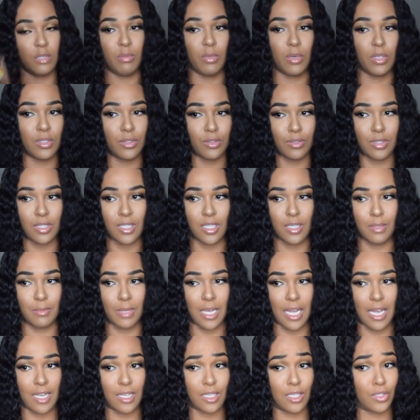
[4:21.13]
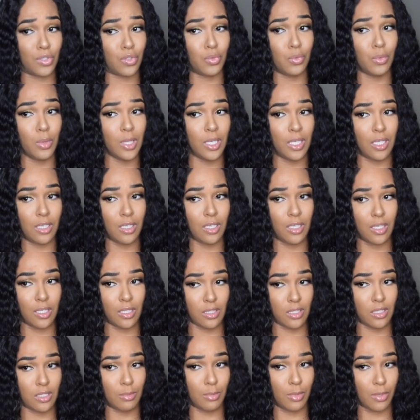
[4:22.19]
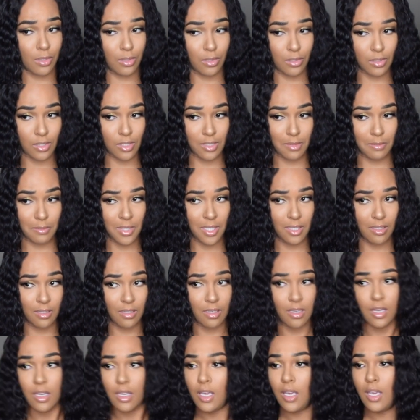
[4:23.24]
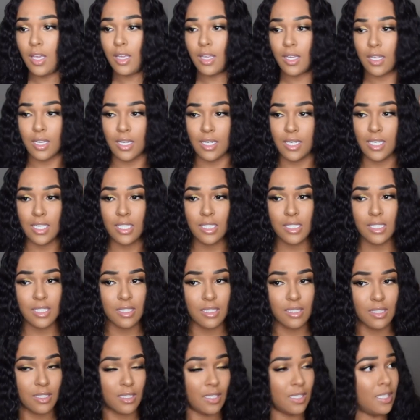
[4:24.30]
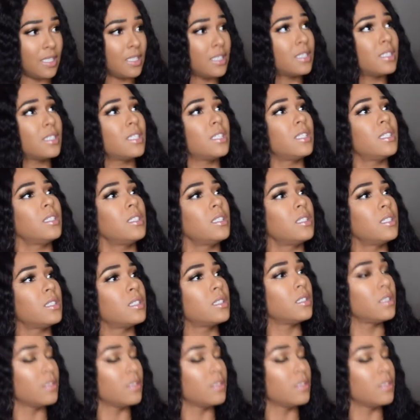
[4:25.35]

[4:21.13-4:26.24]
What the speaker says: bundle seemed like the 20-inch bundle to me, cause this is,